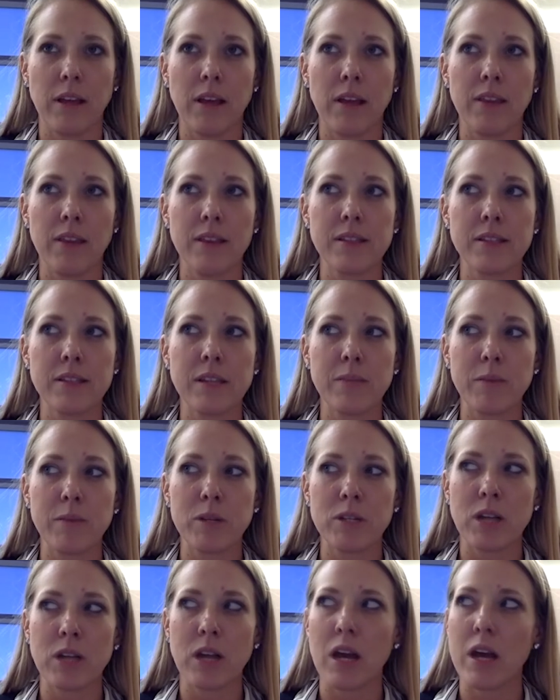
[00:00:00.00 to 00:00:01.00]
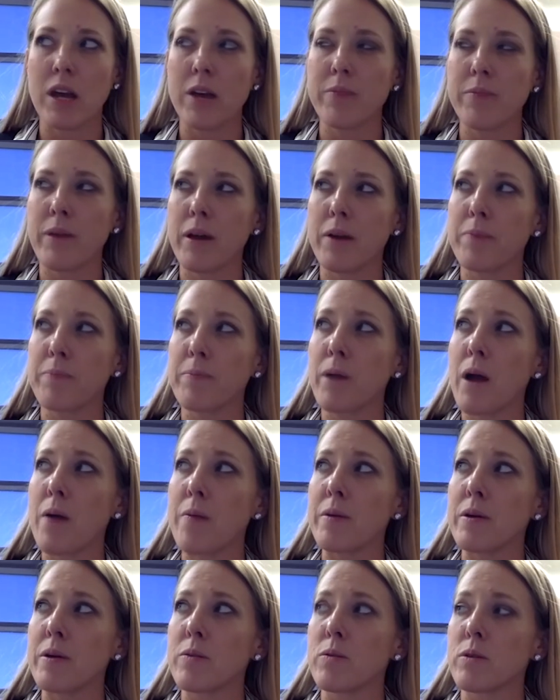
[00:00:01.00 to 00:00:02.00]
In the summertime, I
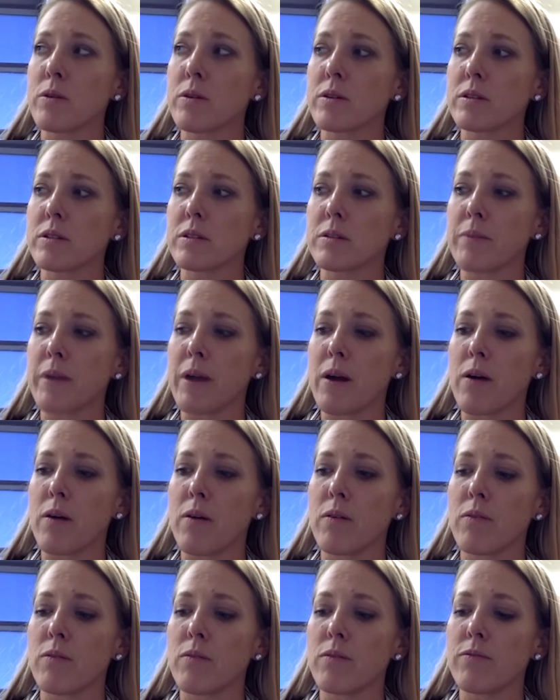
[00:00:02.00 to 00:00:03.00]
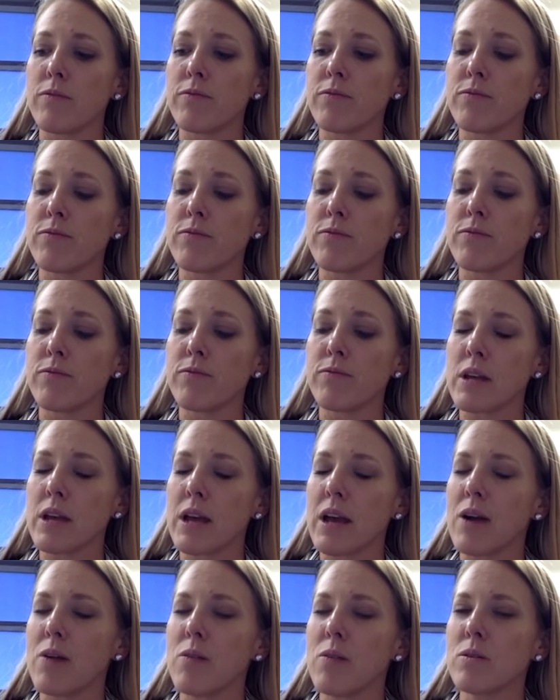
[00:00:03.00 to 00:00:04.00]
probably worked about
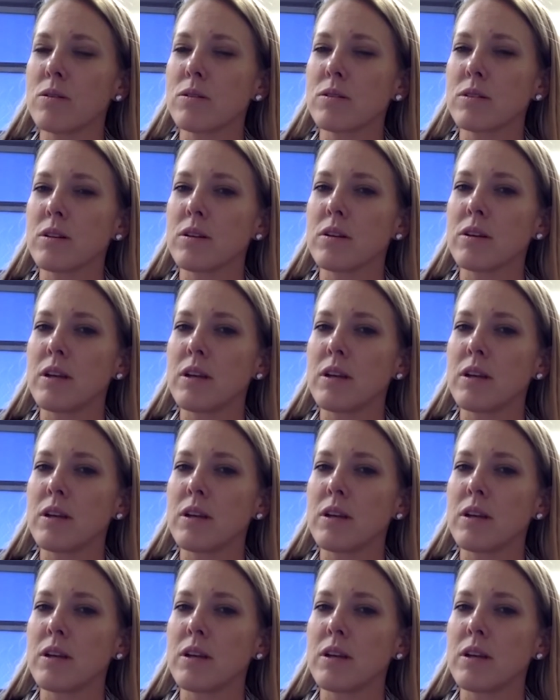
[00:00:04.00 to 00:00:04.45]
40 hours on